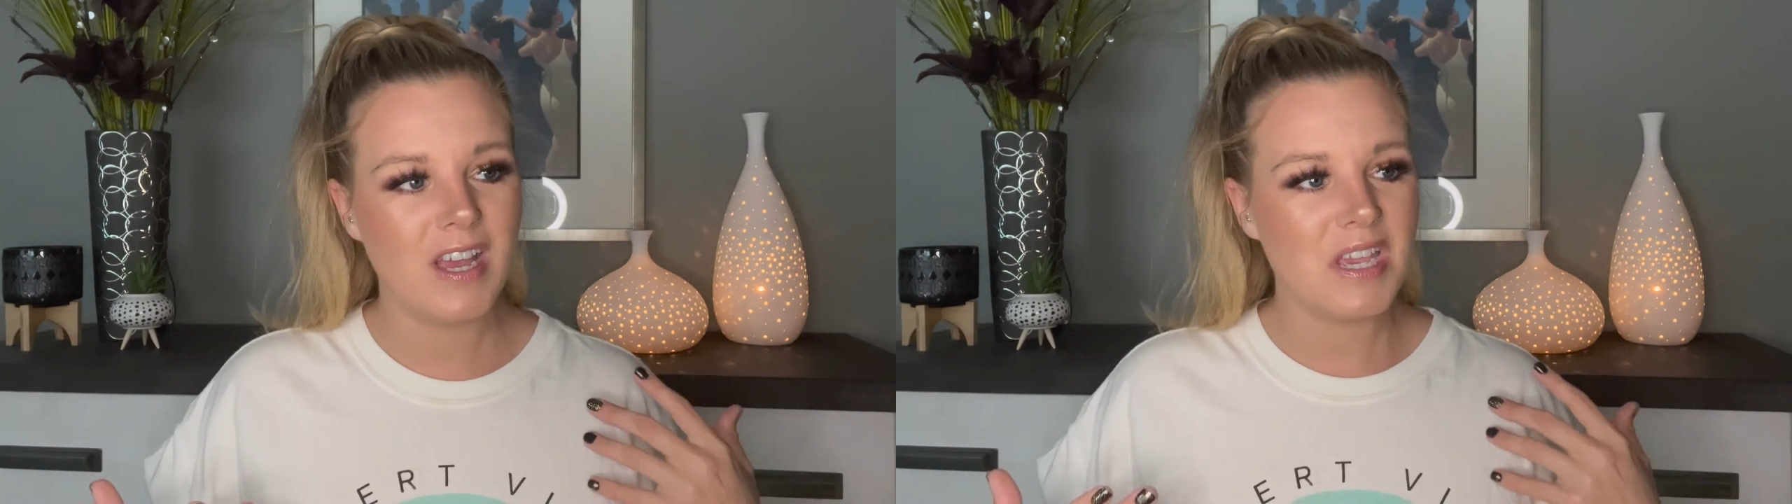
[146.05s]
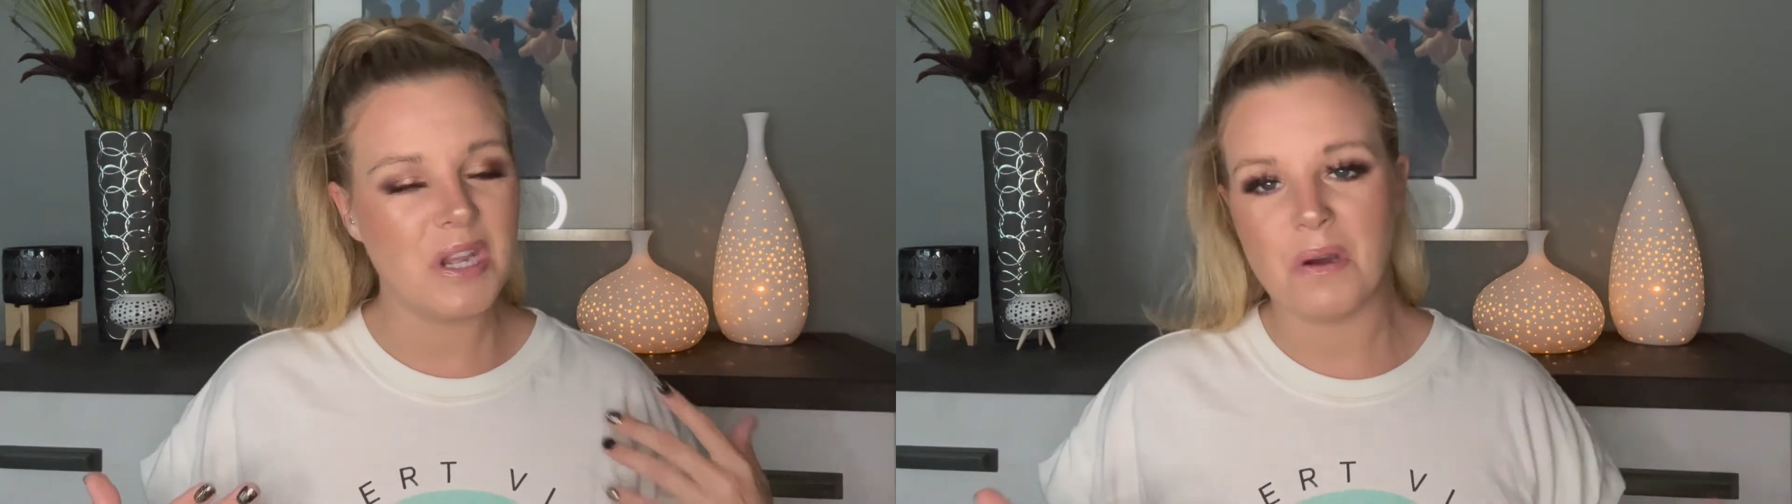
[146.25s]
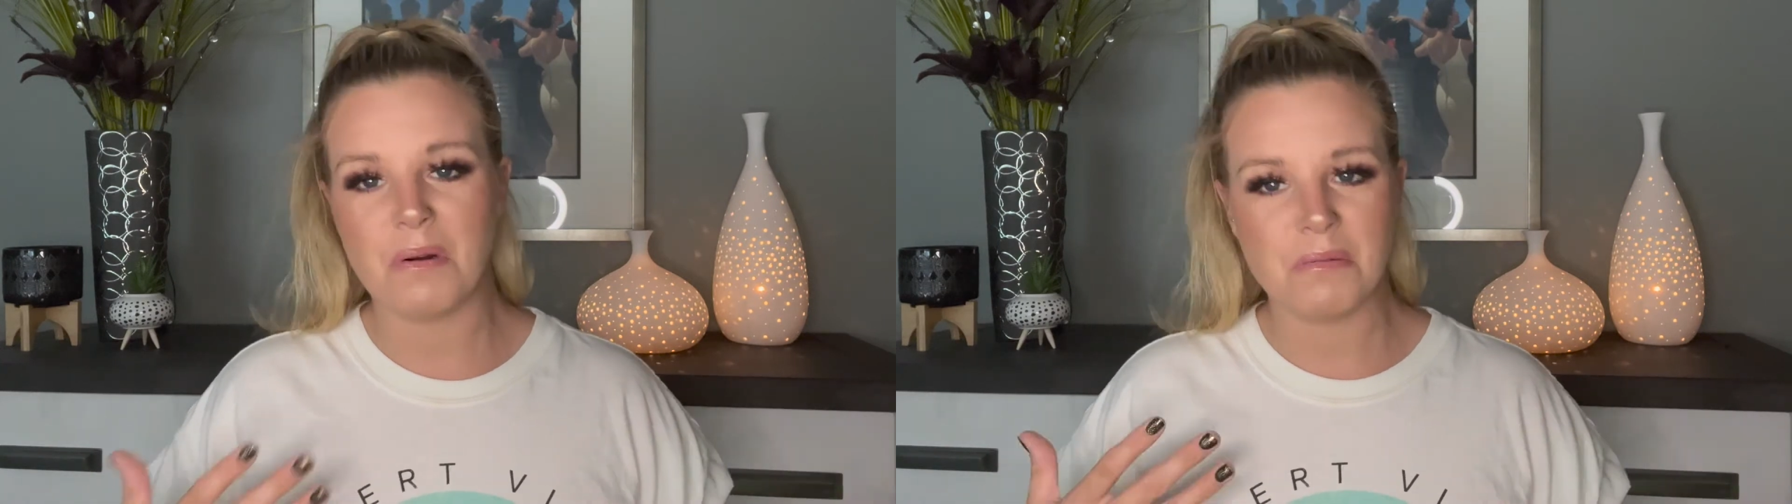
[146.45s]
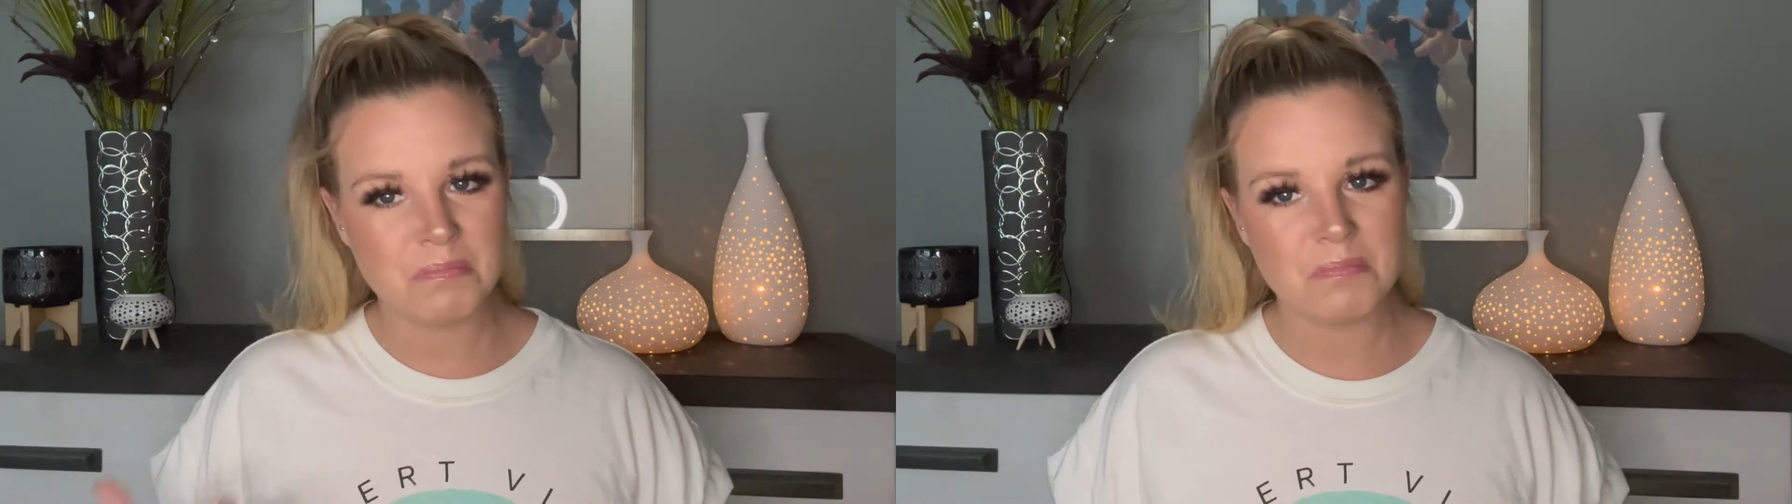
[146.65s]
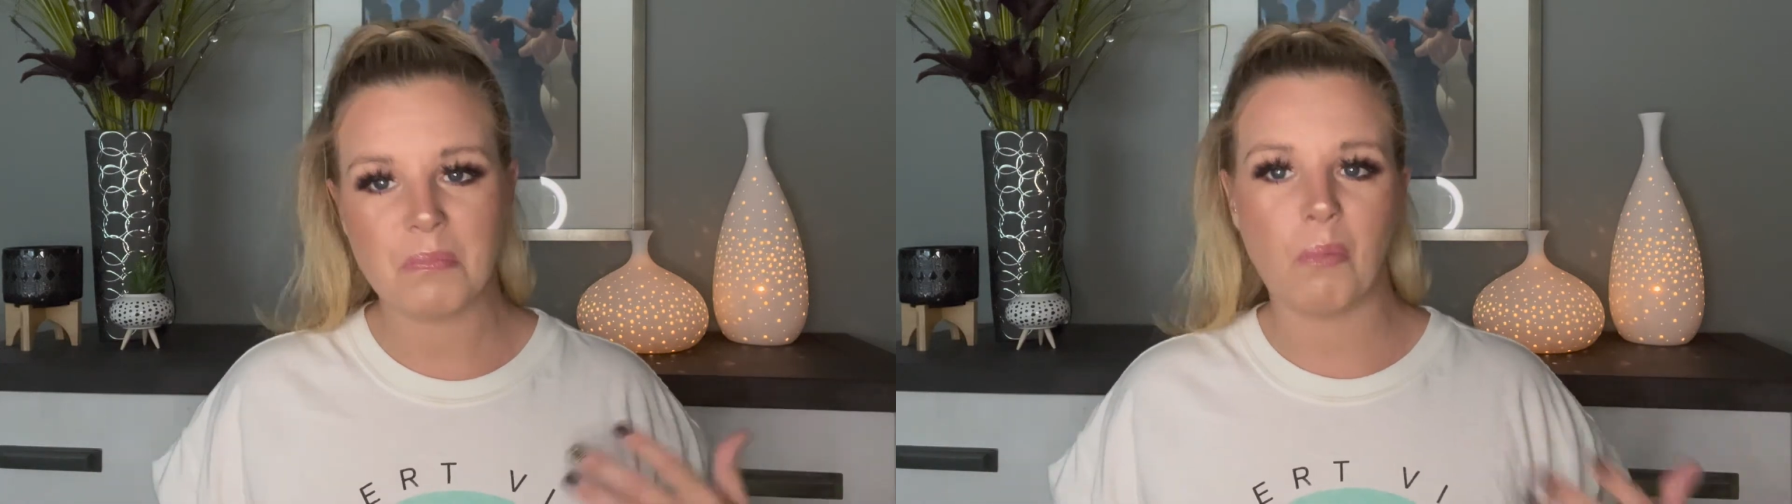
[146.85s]
you know,
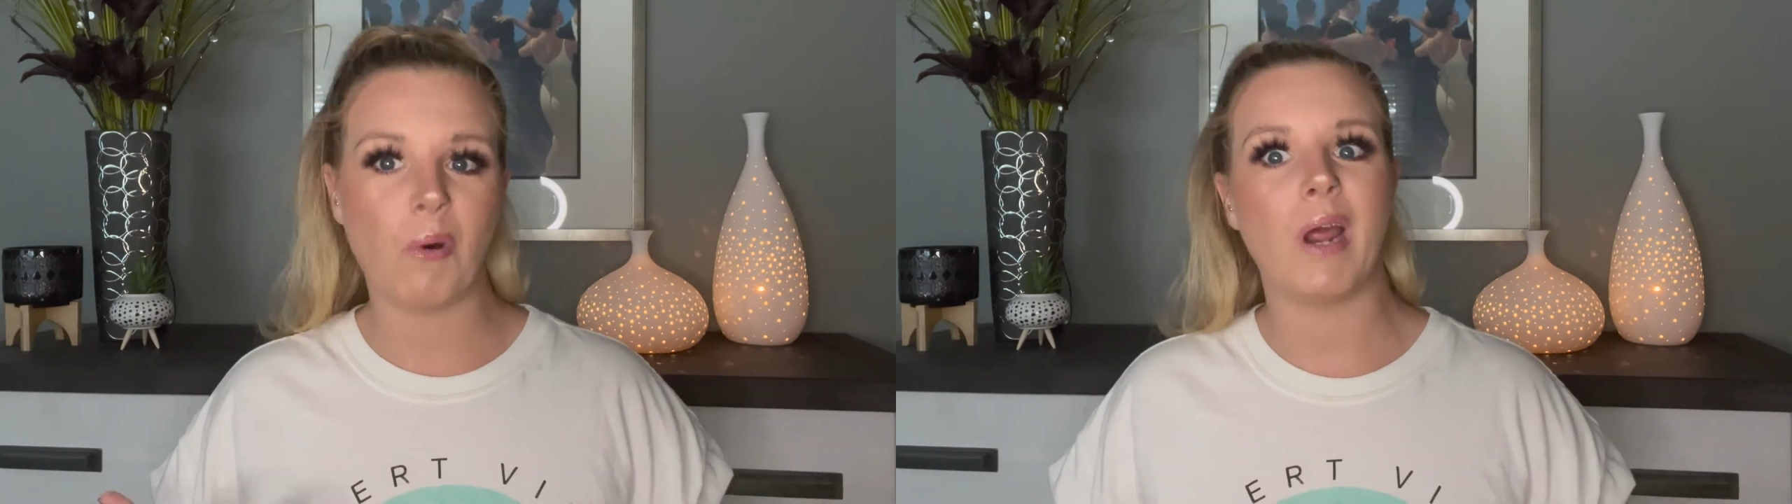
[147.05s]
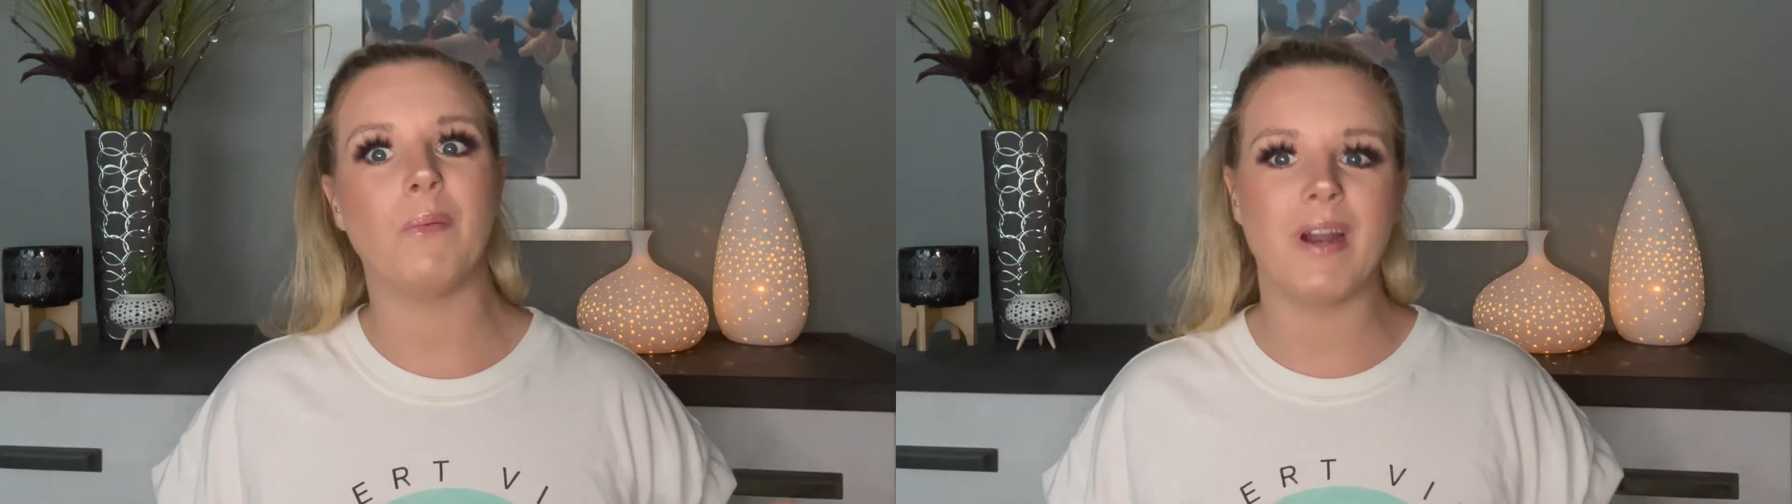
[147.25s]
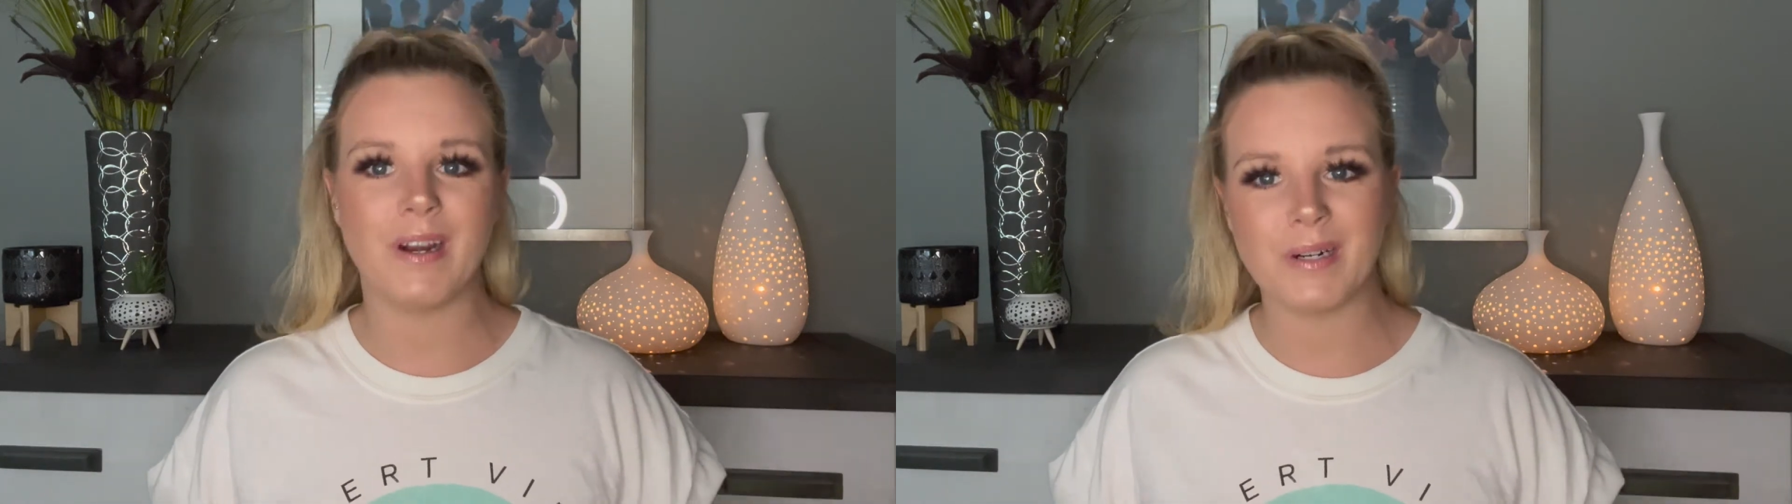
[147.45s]
what I wear